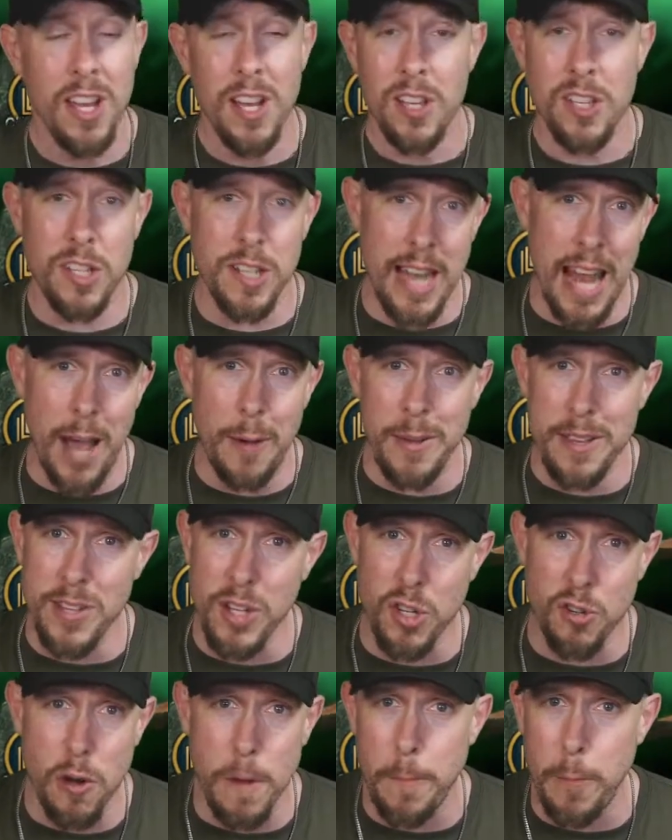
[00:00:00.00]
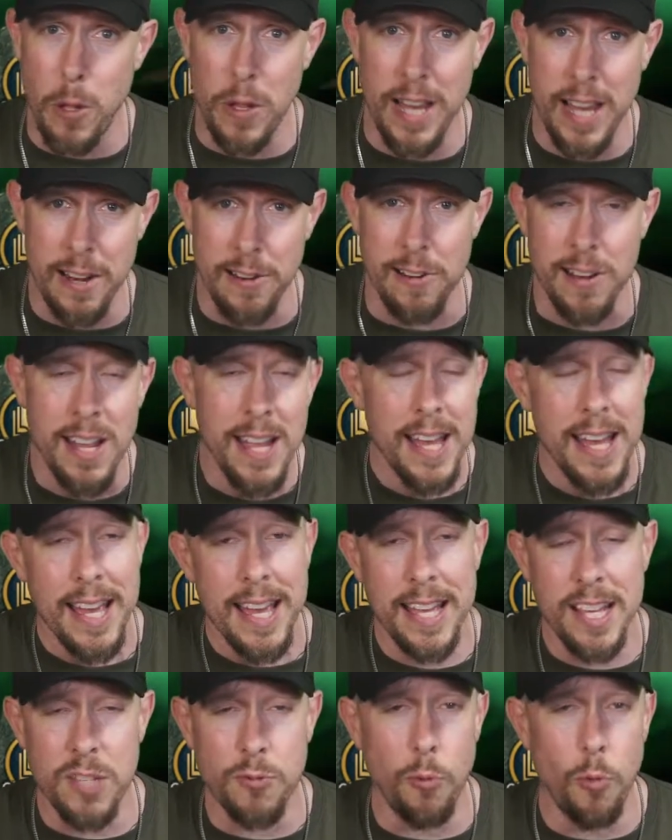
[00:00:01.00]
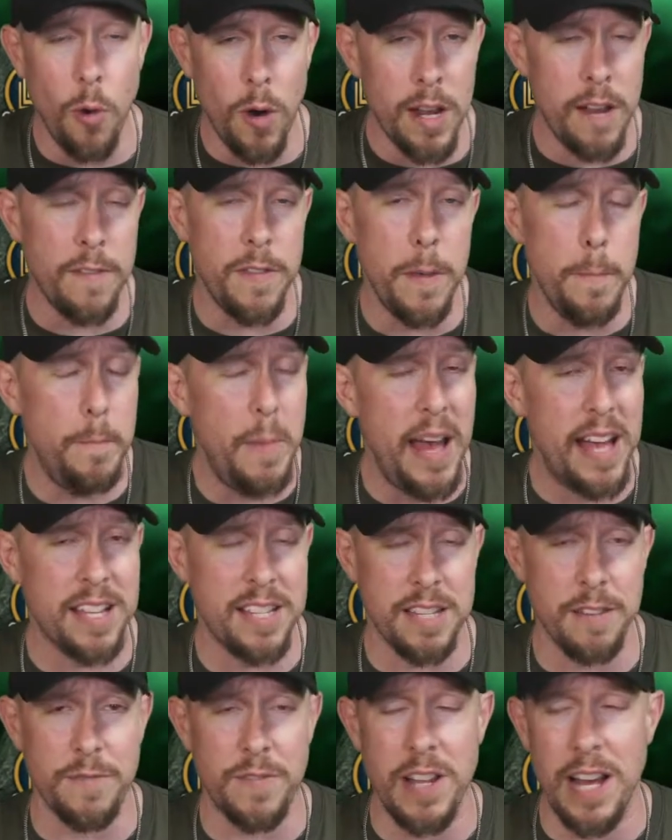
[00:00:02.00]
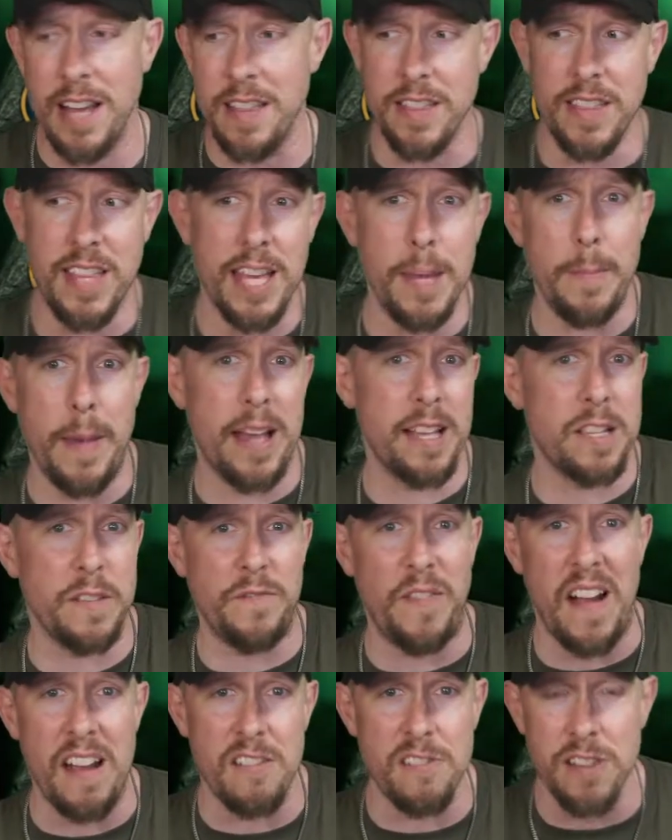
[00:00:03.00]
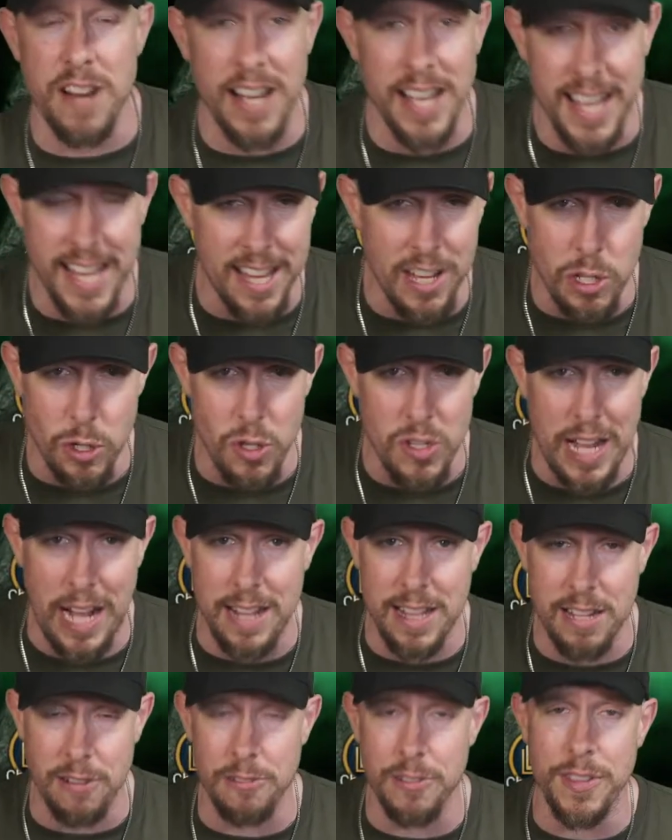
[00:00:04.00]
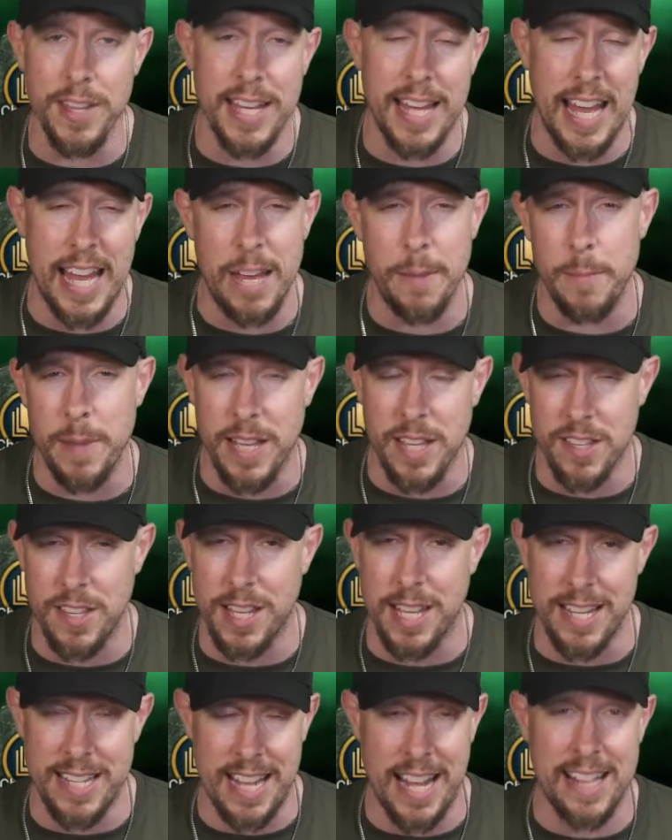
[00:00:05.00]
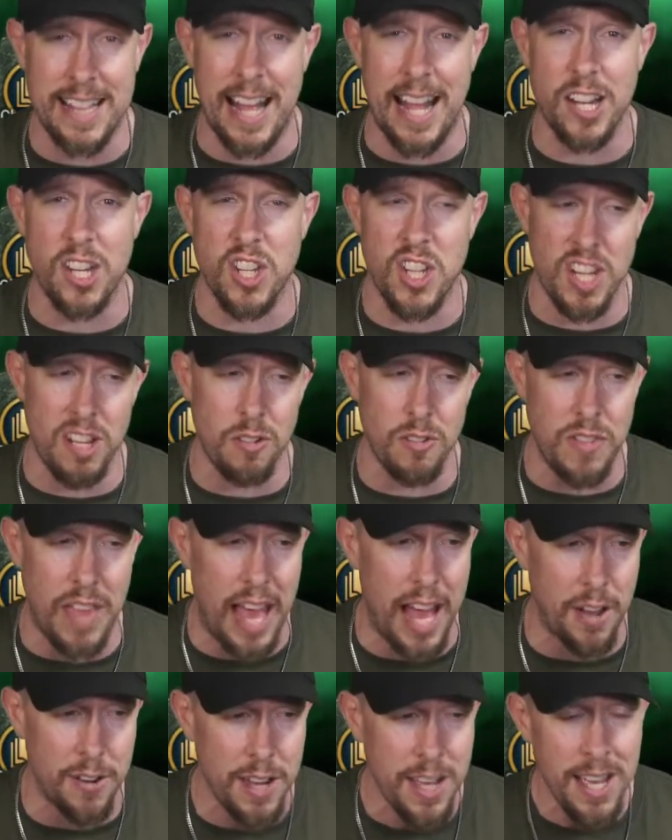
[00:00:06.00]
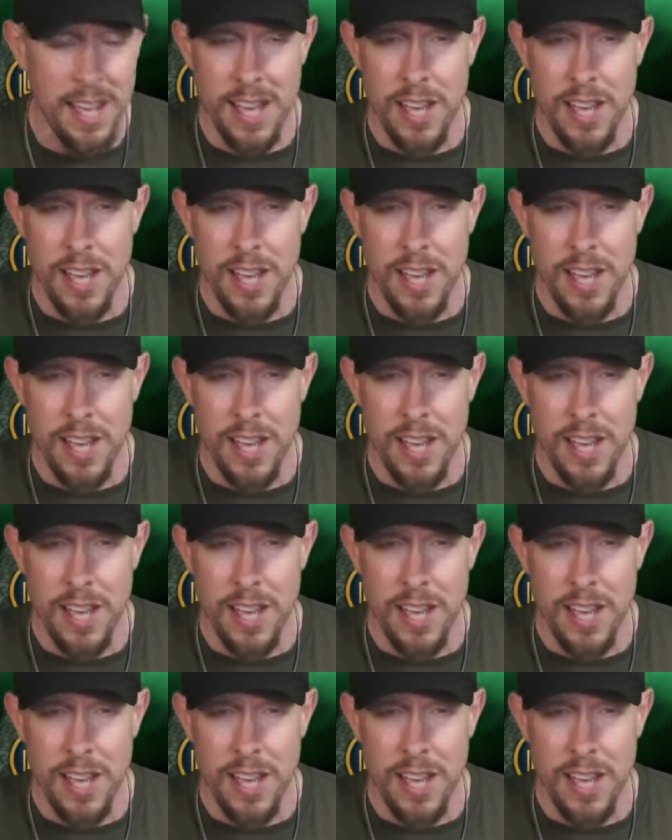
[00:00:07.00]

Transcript: So now he's a triple hitter. He's one of the best, if not the best Fire Knight healers out there in the game, because you can take that shield down.